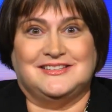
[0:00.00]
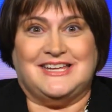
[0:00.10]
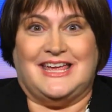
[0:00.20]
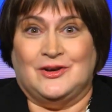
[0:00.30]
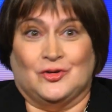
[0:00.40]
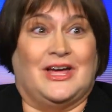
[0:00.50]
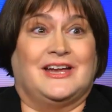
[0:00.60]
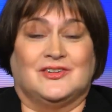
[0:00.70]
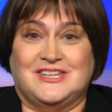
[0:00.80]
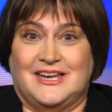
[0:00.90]
9
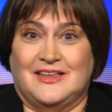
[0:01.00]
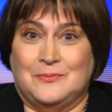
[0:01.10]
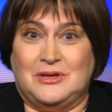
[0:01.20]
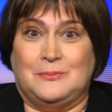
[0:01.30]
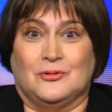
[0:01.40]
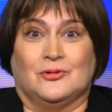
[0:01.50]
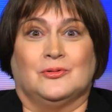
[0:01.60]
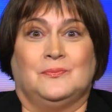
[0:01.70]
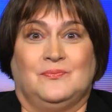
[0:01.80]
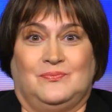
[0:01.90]
or 10 other
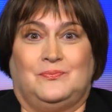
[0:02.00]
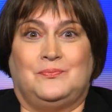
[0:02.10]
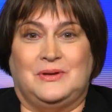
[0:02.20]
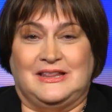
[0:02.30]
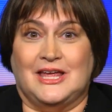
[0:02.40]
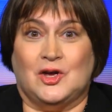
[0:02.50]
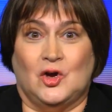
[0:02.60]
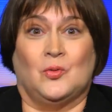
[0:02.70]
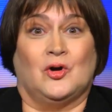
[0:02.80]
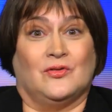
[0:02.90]
people being let
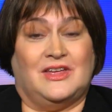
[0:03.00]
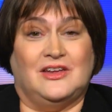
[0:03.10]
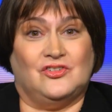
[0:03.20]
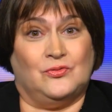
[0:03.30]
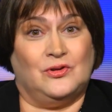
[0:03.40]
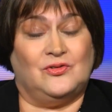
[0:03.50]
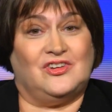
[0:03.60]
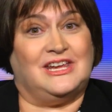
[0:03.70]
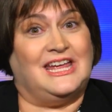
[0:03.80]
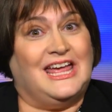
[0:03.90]
go over the age of
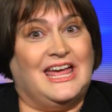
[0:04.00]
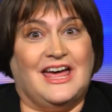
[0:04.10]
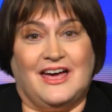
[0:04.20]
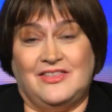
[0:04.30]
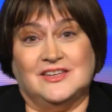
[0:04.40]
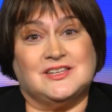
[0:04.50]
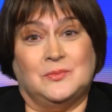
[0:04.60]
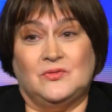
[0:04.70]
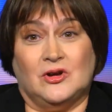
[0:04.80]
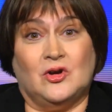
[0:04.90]
50, I think it's going
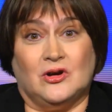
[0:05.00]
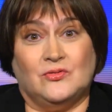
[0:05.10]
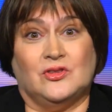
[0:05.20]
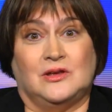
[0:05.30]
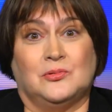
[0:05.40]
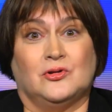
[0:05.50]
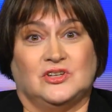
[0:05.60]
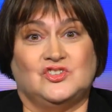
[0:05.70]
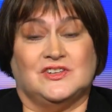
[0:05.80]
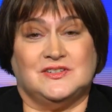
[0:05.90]
to be very hard for the employer
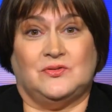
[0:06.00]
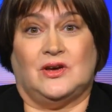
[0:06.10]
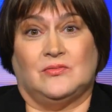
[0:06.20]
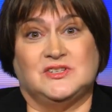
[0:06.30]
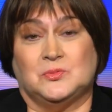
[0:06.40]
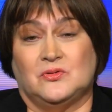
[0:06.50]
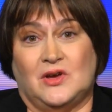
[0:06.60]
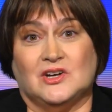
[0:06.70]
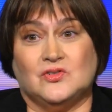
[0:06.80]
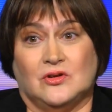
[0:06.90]
to justify a reasonable
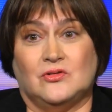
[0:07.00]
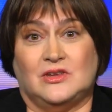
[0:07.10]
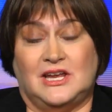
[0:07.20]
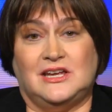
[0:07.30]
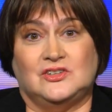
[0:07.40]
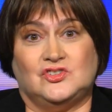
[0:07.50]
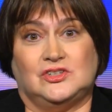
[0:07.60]
factor other than age.